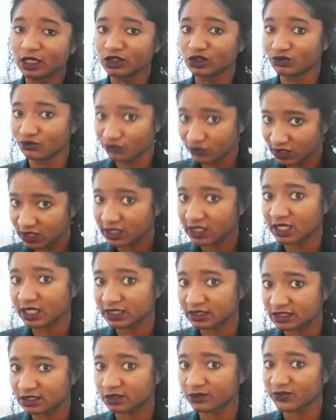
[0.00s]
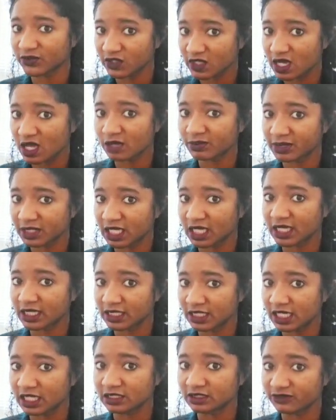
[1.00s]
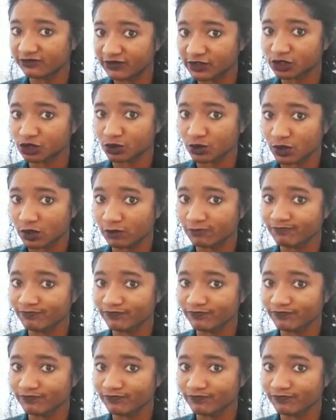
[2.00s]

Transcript: you really are dealing with a complicated individual.